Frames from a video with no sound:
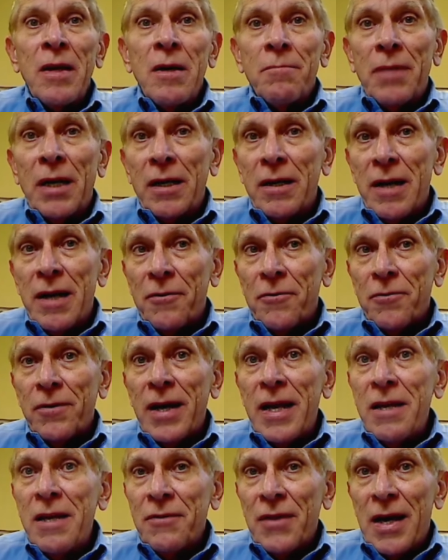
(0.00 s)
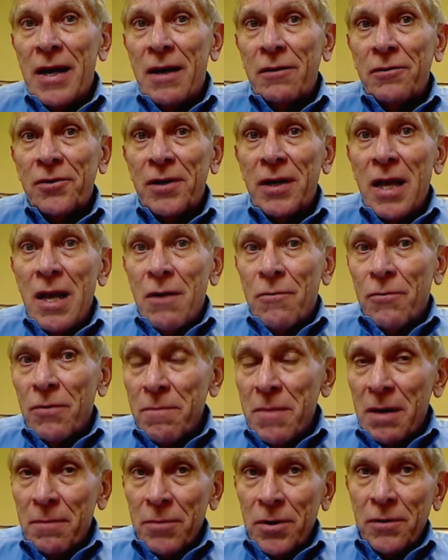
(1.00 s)
but another 8,000.
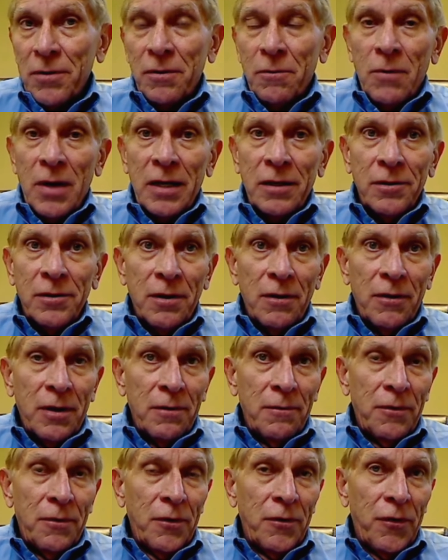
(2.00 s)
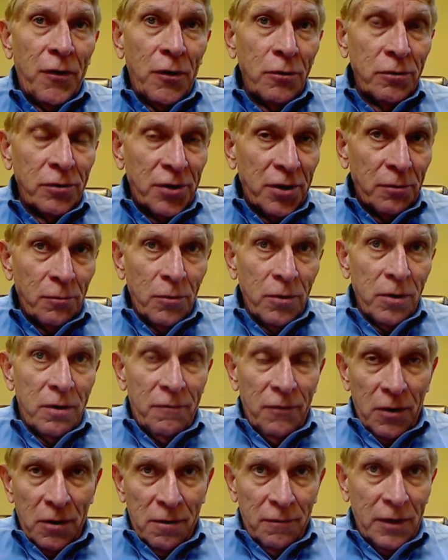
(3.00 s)
Remember those that were
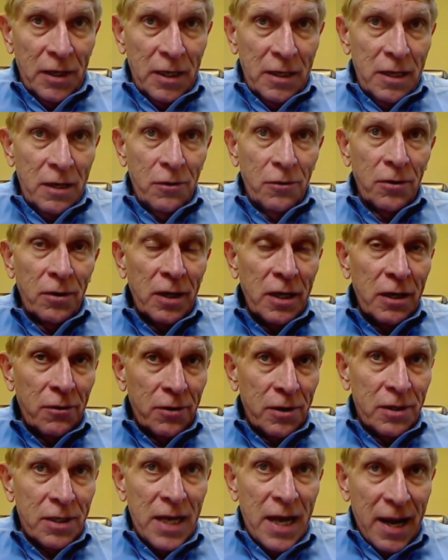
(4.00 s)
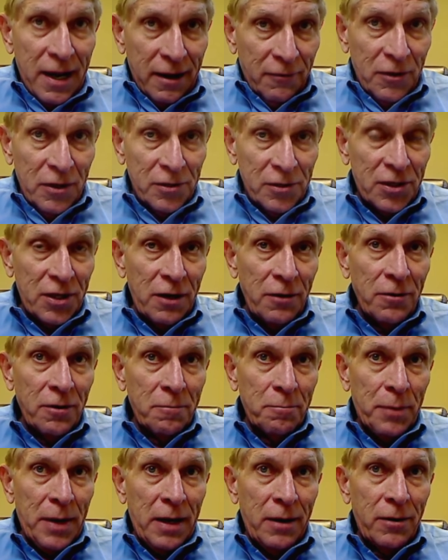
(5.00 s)
involved in the earlier attack this year
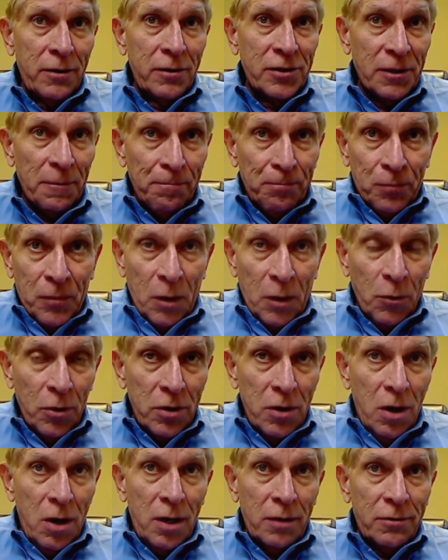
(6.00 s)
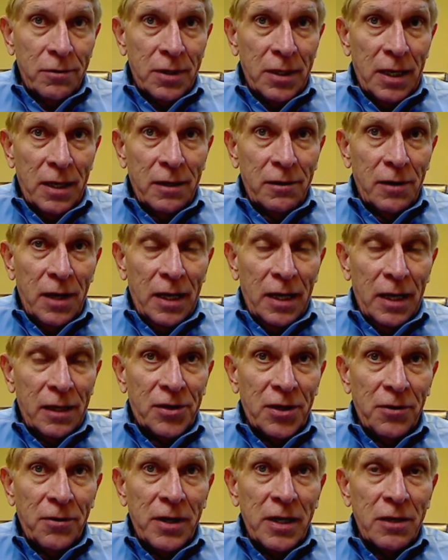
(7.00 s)
in Paris were not
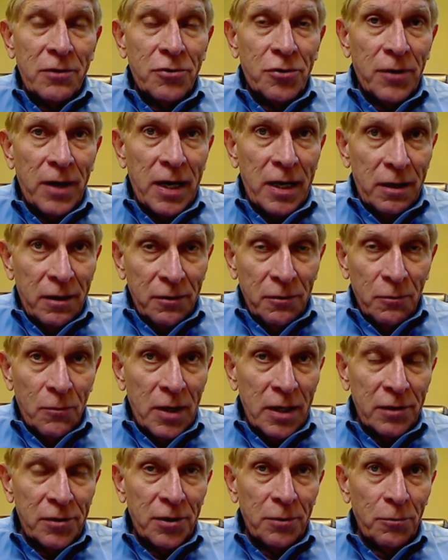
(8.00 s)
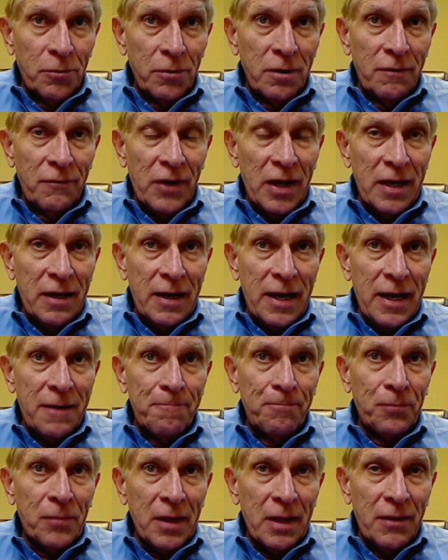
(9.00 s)
Syrian-trained. The ones that were
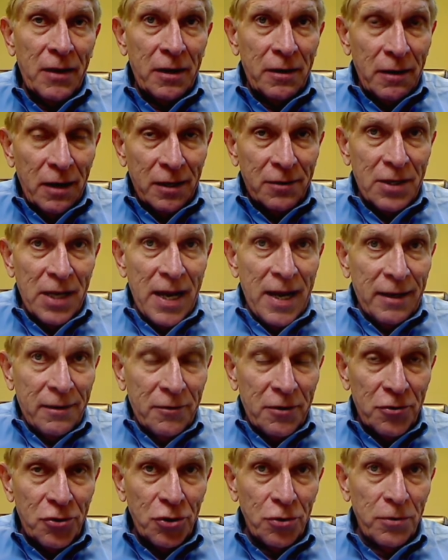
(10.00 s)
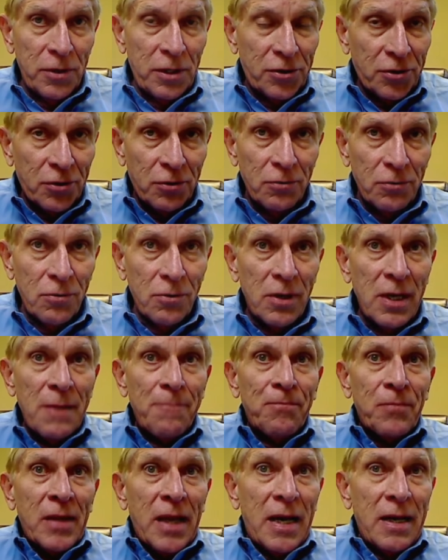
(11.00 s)
that attacked the Jewish school
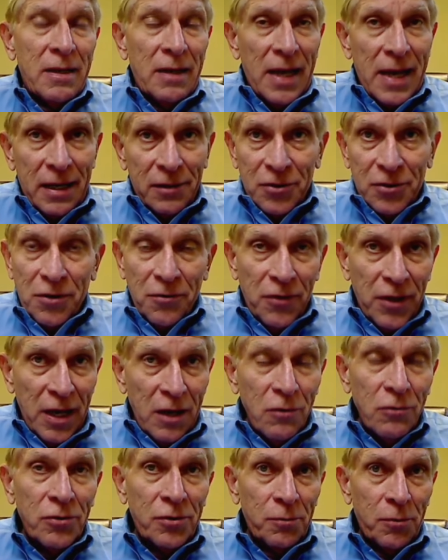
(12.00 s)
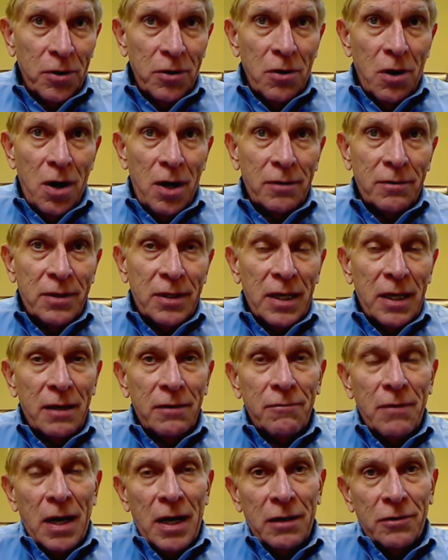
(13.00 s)
last year, those were not
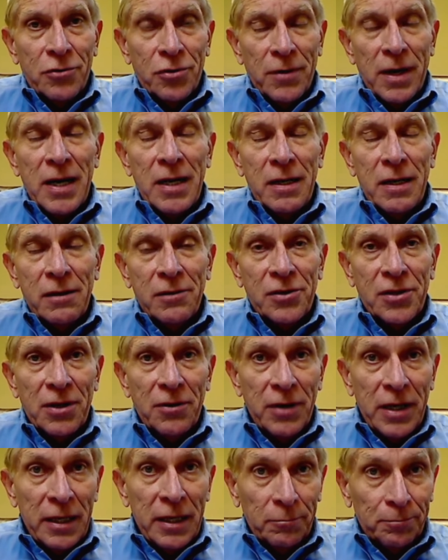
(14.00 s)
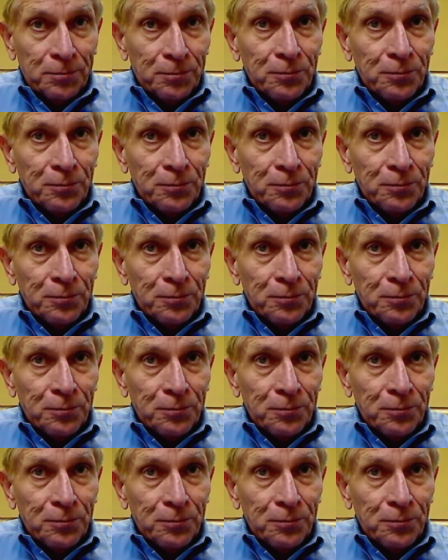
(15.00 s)
trained in Syria.